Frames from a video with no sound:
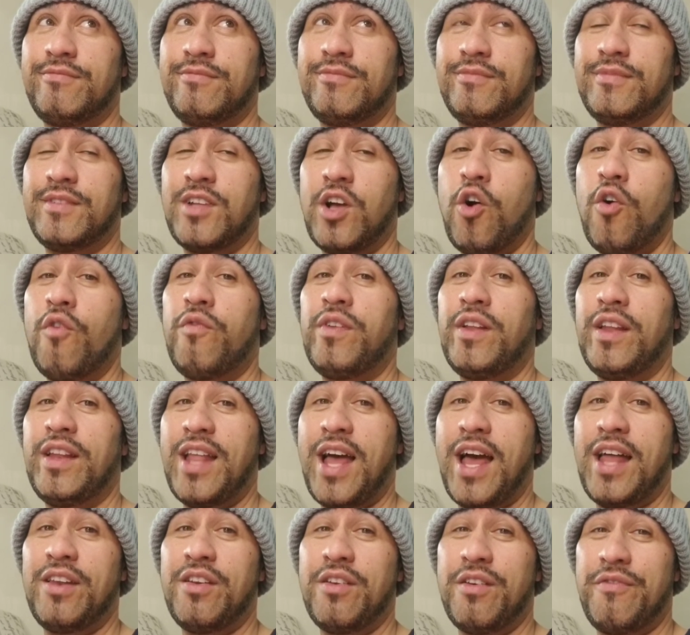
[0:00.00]
hopefully
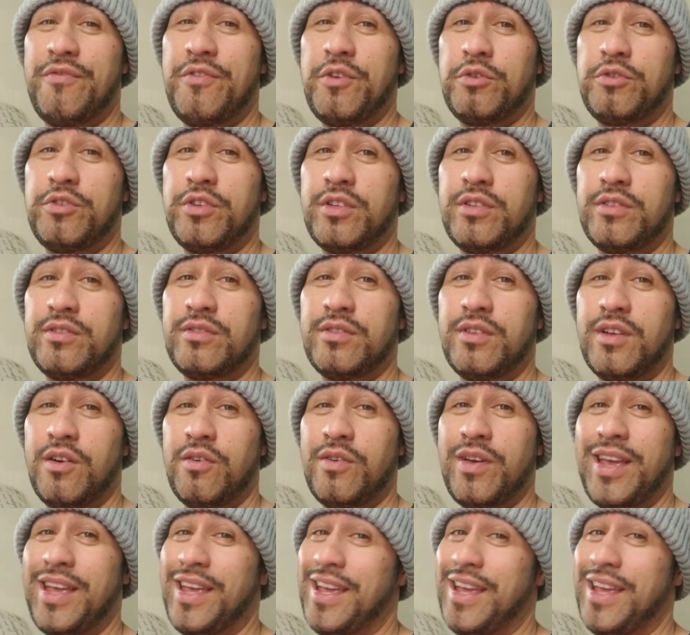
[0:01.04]
not near future. Okay,